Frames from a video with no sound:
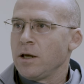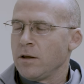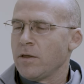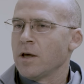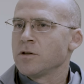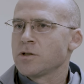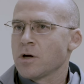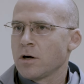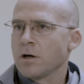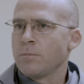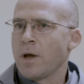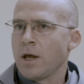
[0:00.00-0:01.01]
he then
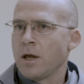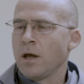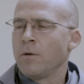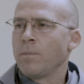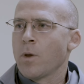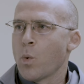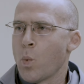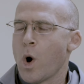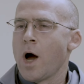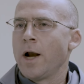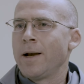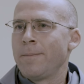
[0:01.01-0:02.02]
started making
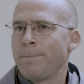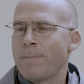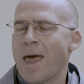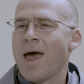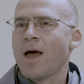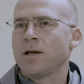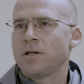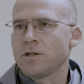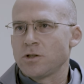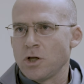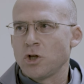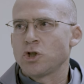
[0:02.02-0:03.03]
one bad
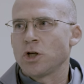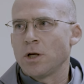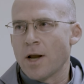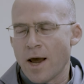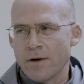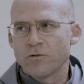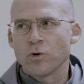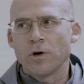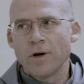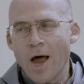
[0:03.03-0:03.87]
decision after